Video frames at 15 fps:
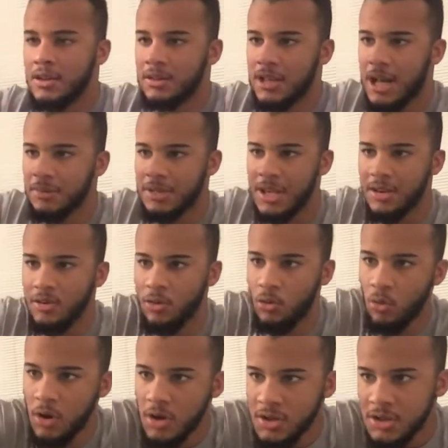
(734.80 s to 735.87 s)
Top 10
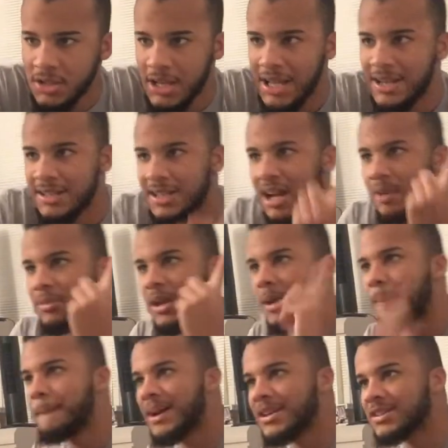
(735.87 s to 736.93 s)
worst and the top
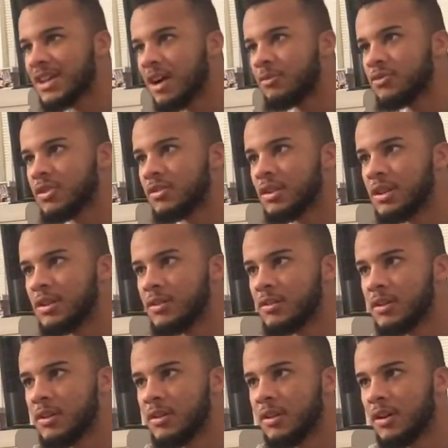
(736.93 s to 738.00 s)
10 best albums of the year.
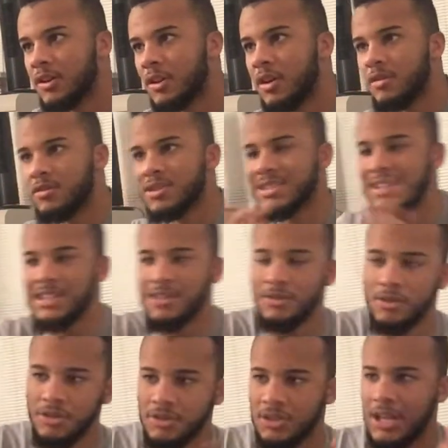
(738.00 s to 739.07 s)
Along with
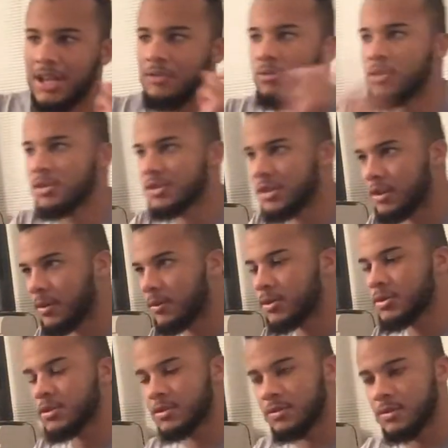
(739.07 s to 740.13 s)
singles and worst singles,
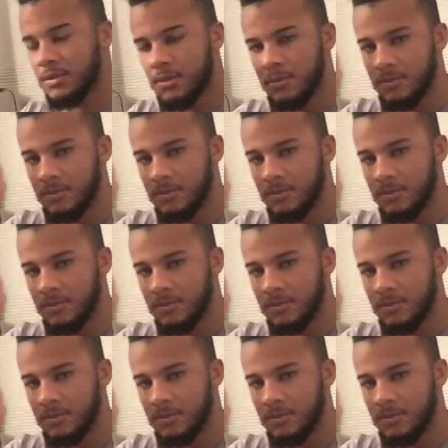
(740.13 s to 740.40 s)
so.